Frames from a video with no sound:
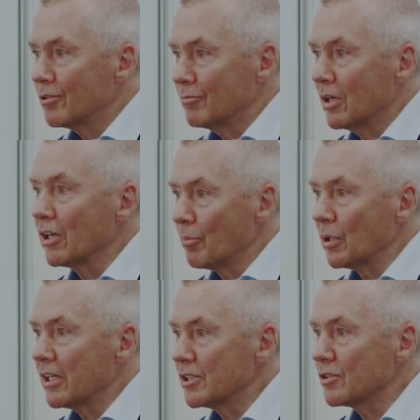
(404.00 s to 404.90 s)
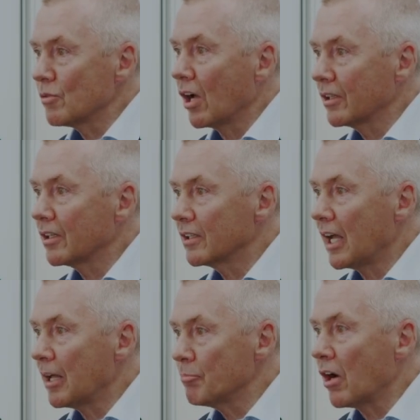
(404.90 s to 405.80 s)
monopolies rather
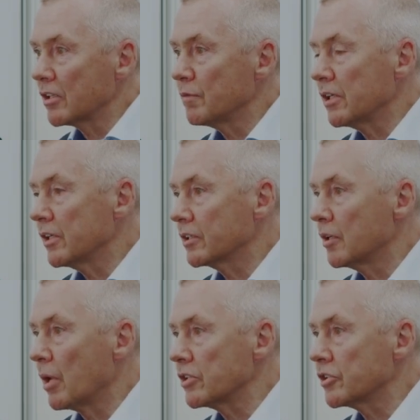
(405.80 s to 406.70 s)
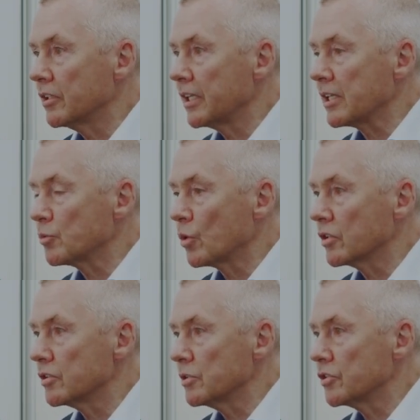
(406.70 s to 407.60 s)
than part of a commercial
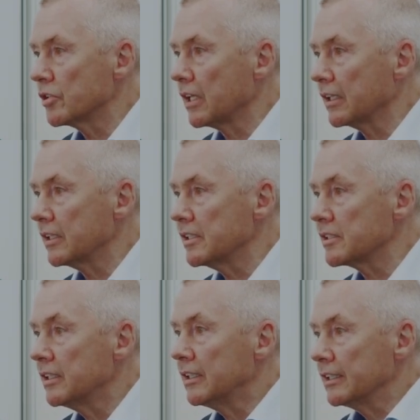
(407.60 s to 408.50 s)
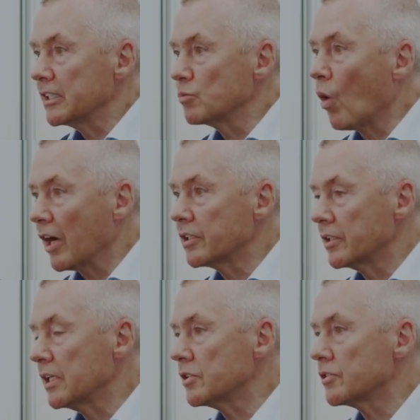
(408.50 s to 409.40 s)
network to ensure that this wider
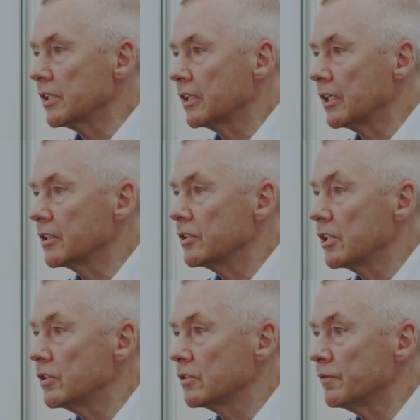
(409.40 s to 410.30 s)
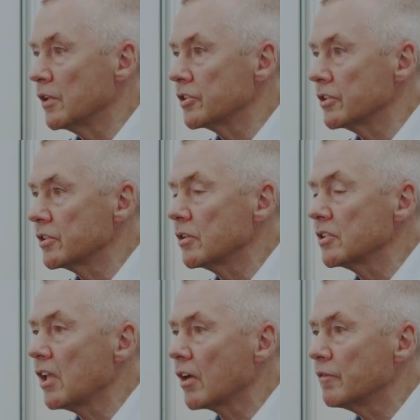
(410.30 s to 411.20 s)
industry can continue to function. So
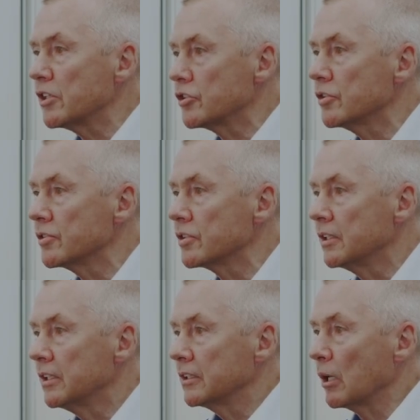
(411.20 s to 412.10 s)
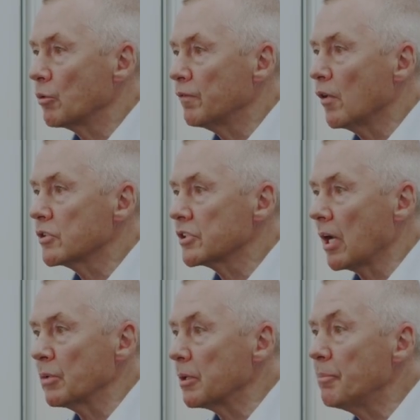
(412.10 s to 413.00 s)
there's a lot of issues that we're focused
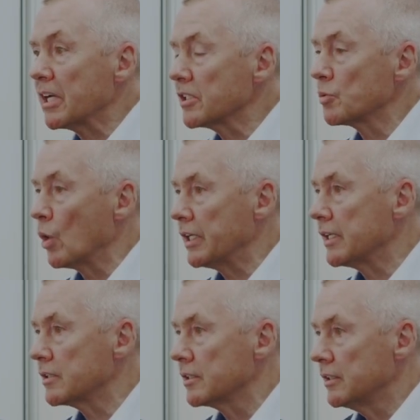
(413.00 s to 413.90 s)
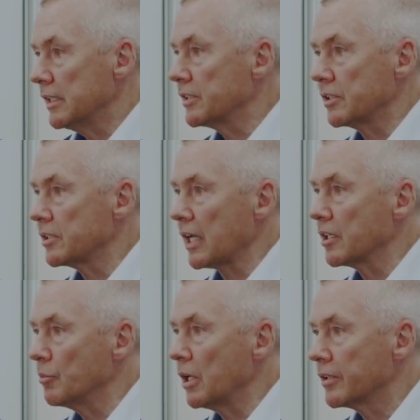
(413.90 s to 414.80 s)
on, but the biggest one is
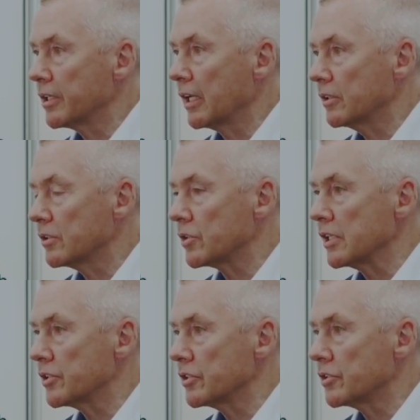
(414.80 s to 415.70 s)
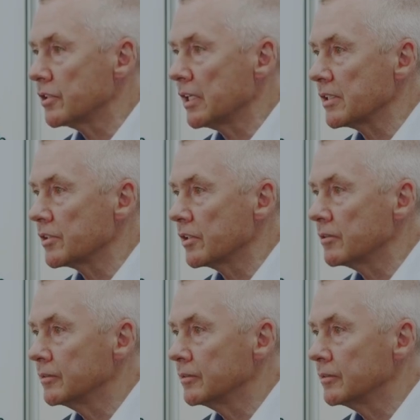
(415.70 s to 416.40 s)
sustainability and the transition to net zero.